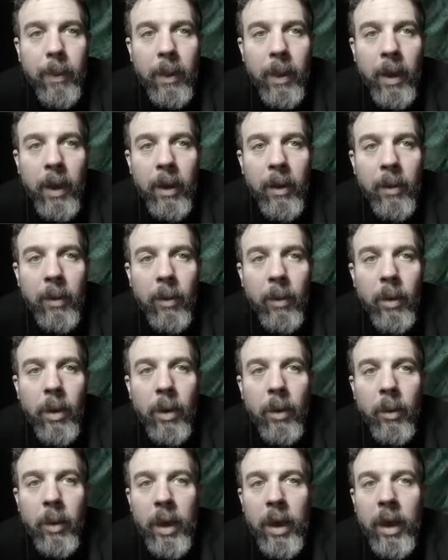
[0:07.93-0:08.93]
okay,
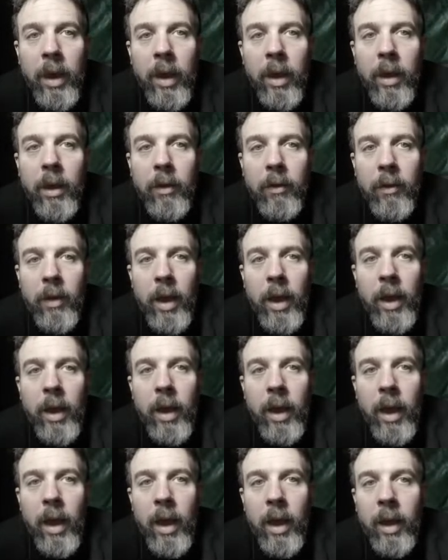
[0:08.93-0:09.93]
where we
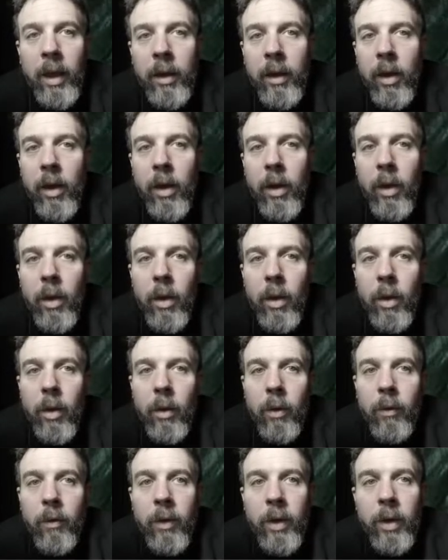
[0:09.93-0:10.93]
take and
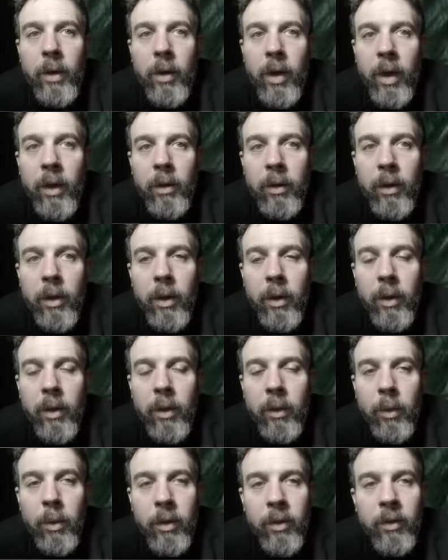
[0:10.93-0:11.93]
figure out the
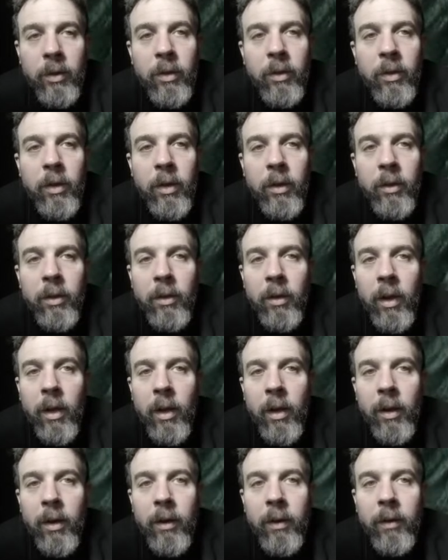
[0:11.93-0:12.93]
resistance
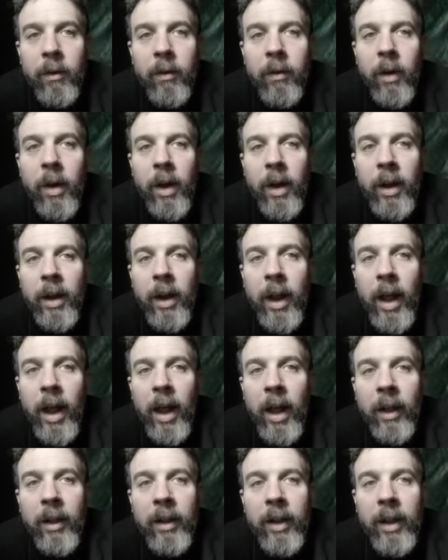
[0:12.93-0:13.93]
of an
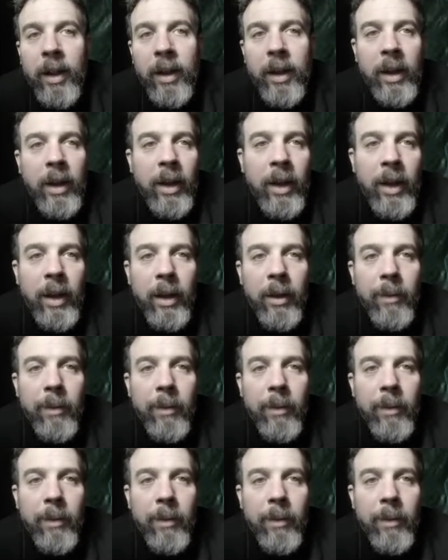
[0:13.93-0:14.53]
LED.